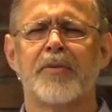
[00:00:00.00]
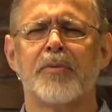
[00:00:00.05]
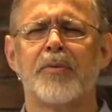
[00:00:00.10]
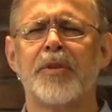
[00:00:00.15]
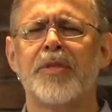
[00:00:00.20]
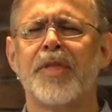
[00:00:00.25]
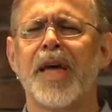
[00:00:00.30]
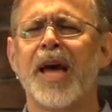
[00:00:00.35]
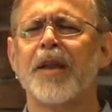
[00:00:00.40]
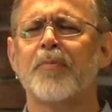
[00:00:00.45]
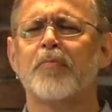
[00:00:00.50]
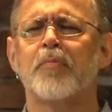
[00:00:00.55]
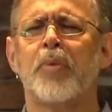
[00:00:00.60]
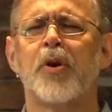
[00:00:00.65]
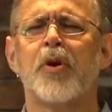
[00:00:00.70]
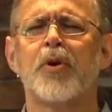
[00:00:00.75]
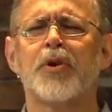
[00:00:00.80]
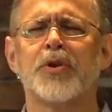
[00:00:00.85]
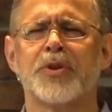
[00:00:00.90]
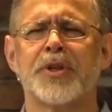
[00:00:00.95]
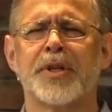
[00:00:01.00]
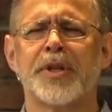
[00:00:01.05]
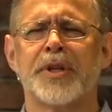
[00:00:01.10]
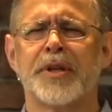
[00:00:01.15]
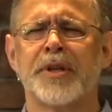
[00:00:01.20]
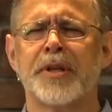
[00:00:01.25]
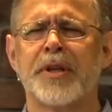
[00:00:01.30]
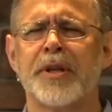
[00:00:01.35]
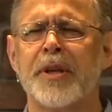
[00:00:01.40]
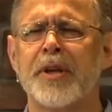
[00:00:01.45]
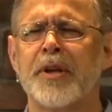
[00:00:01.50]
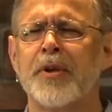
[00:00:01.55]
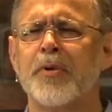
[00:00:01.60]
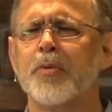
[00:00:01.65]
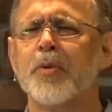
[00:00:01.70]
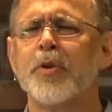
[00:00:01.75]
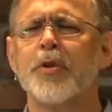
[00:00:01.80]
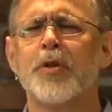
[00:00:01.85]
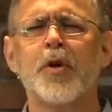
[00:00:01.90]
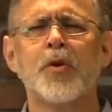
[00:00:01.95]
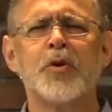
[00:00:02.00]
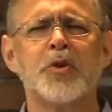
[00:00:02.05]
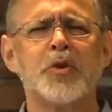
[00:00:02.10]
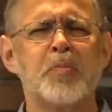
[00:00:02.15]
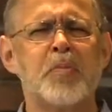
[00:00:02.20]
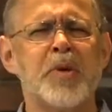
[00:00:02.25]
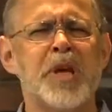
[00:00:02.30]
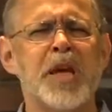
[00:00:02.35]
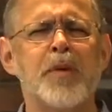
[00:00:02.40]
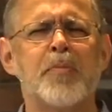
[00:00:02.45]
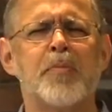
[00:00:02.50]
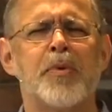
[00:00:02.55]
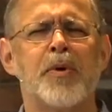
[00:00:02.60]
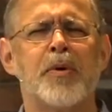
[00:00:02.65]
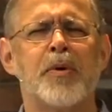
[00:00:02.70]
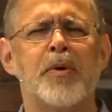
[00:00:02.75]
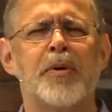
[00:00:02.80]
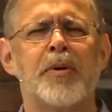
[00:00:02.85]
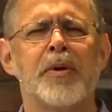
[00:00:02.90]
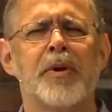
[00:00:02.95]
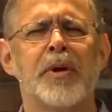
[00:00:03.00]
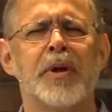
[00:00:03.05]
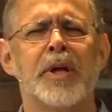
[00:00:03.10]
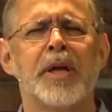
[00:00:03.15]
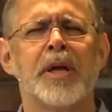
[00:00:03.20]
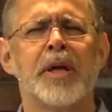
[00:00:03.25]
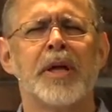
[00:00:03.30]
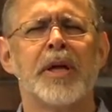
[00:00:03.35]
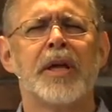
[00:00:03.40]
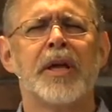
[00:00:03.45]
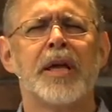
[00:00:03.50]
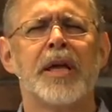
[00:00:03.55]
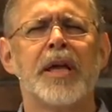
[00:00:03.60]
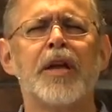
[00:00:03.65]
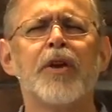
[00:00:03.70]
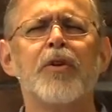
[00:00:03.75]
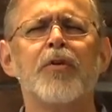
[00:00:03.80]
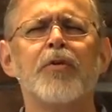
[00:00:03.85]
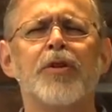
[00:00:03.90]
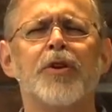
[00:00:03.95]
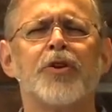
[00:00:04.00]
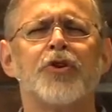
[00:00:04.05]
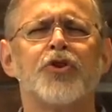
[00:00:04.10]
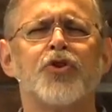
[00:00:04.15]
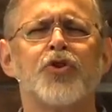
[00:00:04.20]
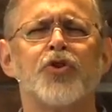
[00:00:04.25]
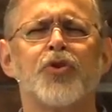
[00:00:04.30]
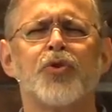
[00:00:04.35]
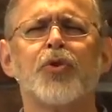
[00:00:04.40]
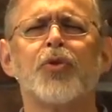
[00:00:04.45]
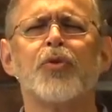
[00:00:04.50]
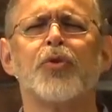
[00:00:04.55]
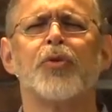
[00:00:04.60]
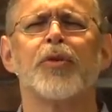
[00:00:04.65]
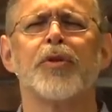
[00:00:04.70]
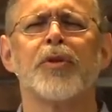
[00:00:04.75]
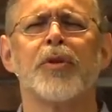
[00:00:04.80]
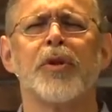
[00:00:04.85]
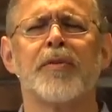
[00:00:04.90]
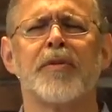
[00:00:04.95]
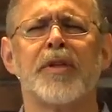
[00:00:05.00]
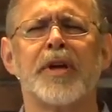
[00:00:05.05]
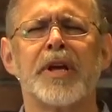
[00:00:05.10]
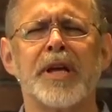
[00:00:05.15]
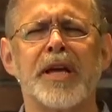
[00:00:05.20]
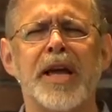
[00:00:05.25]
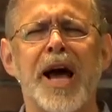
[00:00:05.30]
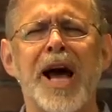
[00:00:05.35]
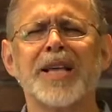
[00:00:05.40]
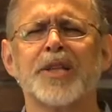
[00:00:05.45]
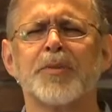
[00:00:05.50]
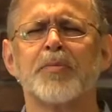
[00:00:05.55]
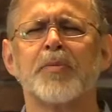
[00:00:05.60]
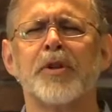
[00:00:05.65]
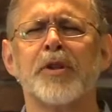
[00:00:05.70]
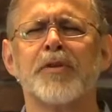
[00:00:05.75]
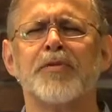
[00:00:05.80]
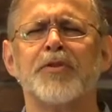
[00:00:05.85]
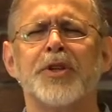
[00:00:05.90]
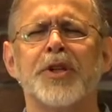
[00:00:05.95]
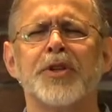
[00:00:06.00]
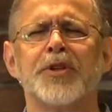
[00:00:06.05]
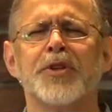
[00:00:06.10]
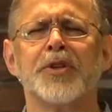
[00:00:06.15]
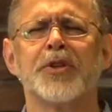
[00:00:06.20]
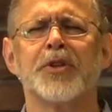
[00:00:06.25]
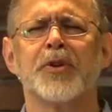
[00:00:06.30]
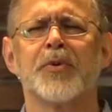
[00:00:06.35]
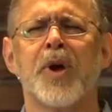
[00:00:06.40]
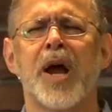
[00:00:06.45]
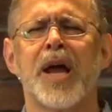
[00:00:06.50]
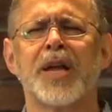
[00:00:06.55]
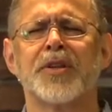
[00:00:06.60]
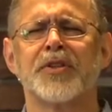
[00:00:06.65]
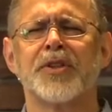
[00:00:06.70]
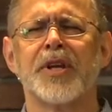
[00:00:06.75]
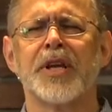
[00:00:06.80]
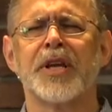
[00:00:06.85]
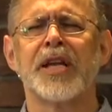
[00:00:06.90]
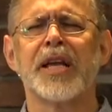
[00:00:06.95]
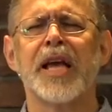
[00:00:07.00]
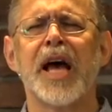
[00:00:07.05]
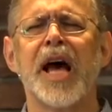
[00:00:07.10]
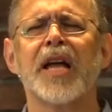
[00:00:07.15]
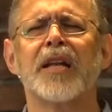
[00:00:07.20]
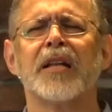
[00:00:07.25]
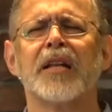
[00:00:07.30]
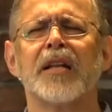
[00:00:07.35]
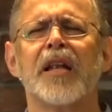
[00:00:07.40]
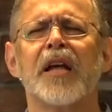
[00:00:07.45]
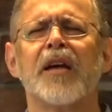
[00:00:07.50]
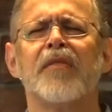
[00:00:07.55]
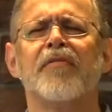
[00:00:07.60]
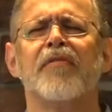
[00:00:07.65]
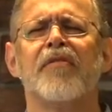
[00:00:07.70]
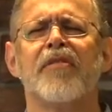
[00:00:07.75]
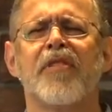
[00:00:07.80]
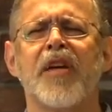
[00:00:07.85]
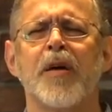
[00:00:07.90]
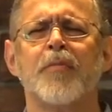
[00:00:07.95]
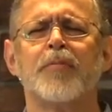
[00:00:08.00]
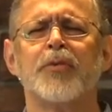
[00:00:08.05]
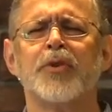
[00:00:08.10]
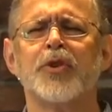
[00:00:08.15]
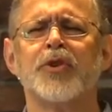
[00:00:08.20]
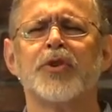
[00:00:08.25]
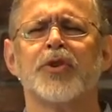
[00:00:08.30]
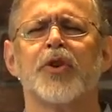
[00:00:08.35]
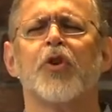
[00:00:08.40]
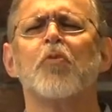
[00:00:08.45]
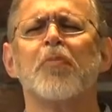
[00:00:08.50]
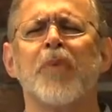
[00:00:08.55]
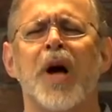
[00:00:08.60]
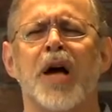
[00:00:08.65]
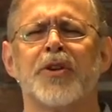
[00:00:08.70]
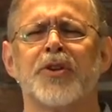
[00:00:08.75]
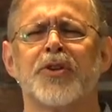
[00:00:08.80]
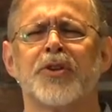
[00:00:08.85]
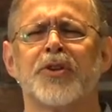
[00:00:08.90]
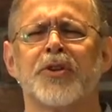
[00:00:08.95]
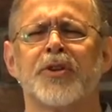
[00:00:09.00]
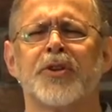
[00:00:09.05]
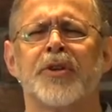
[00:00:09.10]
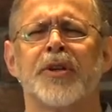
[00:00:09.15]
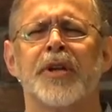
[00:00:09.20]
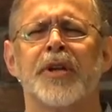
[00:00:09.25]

would that person, would those people hear the truth of the gospel of Jesus Christ, that God loved them so much